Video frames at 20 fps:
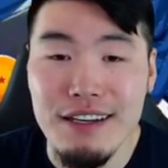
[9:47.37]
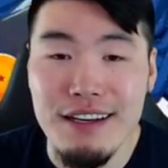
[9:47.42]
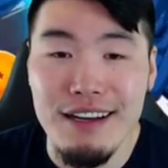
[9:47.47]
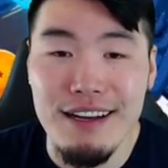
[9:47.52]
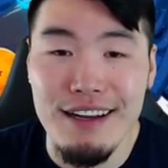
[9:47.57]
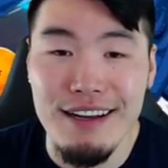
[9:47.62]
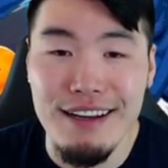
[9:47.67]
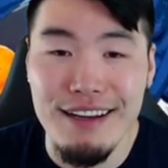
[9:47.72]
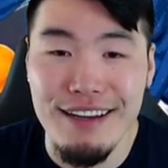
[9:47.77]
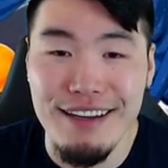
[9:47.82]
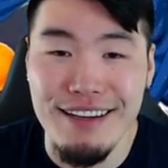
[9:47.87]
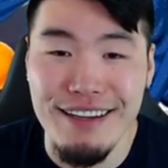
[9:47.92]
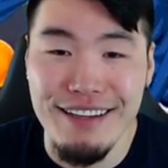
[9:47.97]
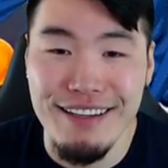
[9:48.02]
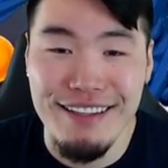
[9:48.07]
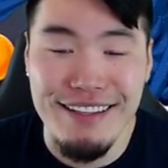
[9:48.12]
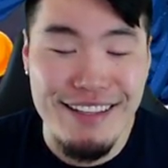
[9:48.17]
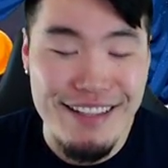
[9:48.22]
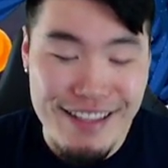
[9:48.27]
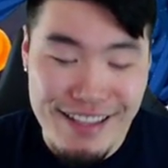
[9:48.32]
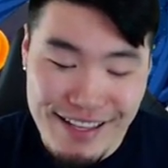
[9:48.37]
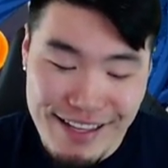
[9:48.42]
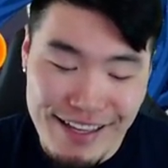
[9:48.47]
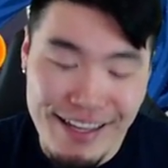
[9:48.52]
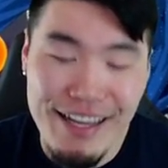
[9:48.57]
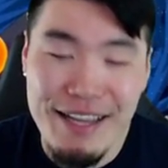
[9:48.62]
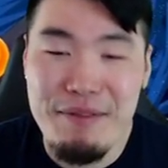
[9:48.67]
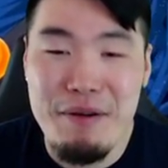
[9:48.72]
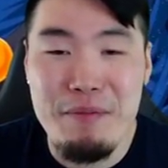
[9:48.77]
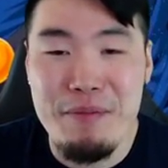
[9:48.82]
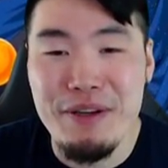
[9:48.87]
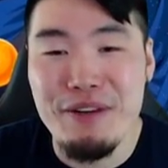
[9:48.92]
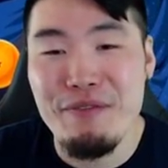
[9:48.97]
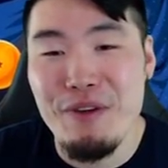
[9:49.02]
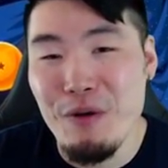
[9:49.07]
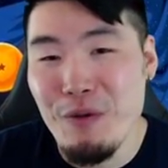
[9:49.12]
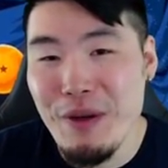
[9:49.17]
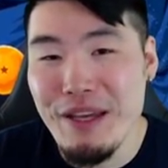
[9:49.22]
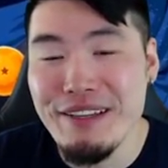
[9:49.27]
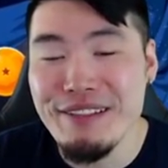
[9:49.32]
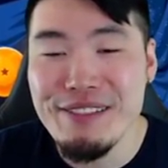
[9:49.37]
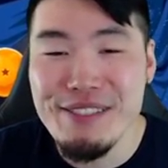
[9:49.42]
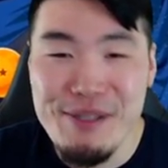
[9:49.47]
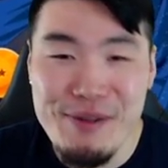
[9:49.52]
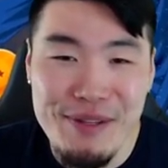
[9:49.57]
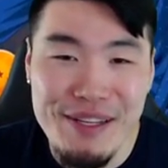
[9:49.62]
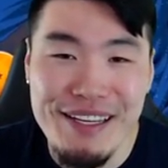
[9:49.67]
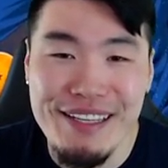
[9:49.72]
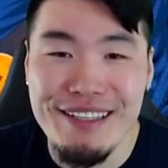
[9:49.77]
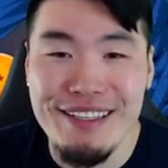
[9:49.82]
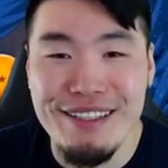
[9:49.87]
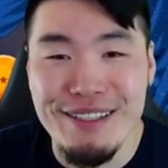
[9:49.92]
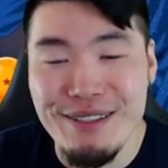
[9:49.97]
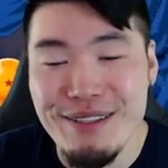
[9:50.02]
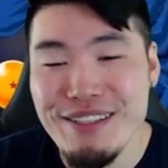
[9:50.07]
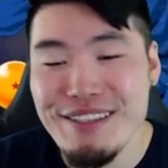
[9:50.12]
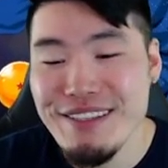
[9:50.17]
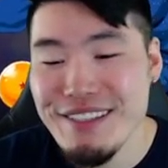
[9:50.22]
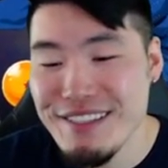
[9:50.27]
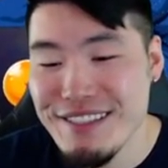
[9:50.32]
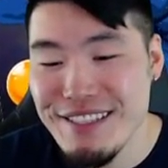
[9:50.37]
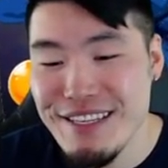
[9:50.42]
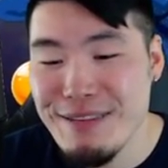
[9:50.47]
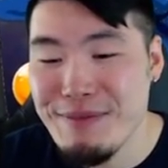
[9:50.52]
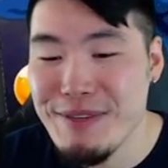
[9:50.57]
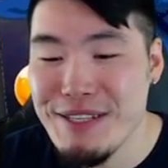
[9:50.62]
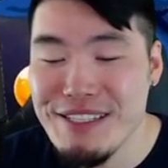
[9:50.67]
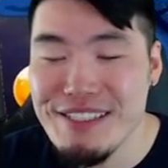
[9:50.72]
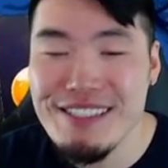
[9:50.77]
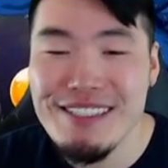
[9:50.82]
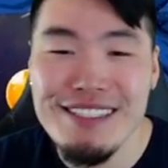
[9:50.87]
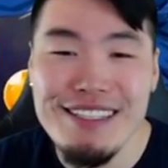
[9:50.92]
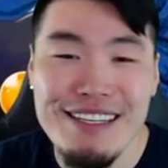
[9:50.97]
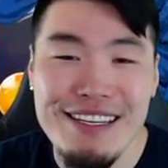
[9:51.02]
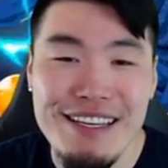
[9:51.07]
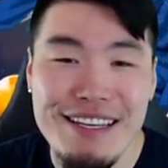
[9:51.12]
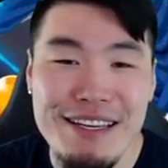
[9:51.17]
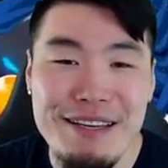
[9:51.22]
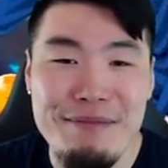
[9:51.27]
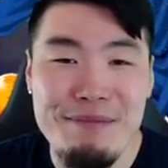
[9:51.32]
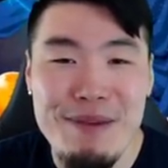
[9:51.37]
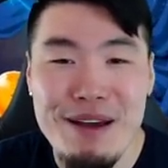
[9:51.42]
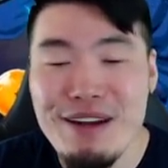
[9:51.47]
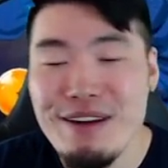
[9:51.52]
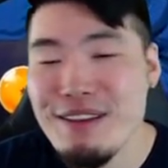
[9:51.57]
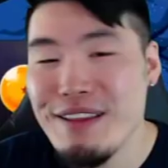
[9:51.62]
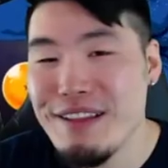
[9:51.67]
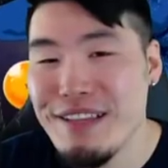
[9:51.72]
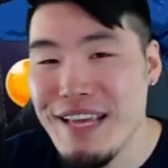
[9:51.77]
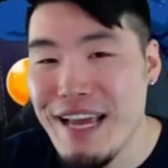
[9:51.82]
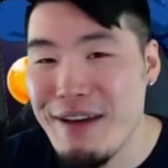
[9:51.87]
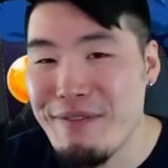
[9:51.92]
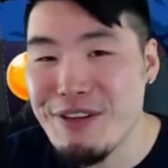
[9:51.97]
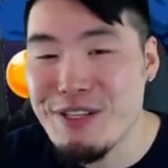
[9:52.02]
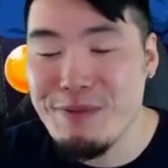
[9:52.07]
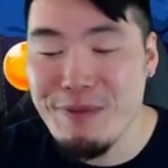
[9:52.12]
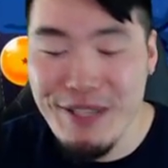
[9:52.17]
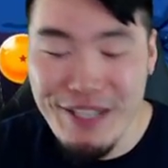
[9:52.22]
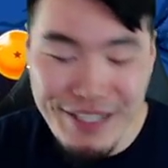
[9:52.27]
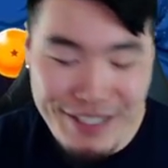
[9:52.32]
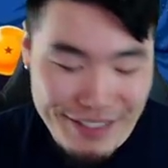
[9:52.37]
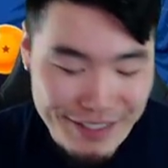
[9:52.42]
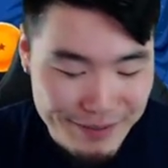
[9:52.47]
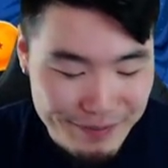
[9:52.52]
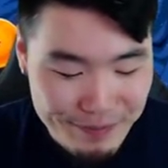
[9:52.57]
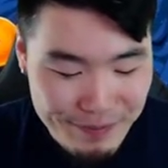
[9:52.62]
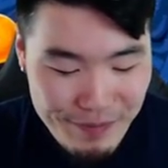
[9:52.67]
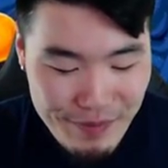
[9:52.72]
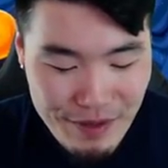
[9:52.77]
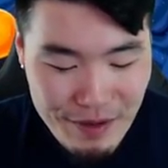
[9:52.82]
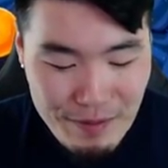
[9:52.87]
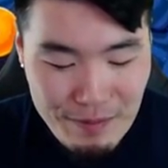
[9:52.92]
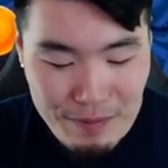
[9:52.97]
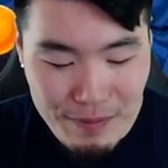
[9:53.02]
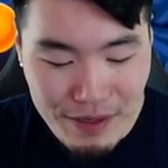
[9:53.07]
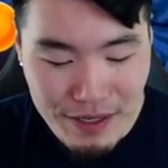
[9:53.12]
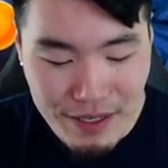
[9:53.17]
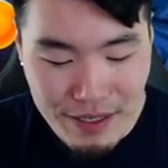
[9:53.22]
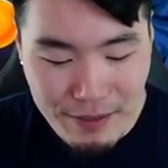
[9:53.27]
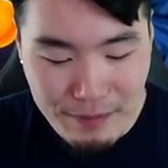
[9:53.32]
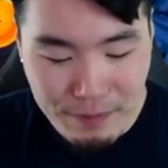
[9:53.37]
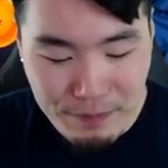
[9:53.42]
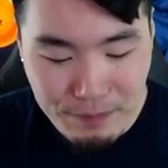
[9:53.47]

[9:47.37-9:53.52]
Uh, I am a bit of a whale, so like you know the the team is better than the average player, but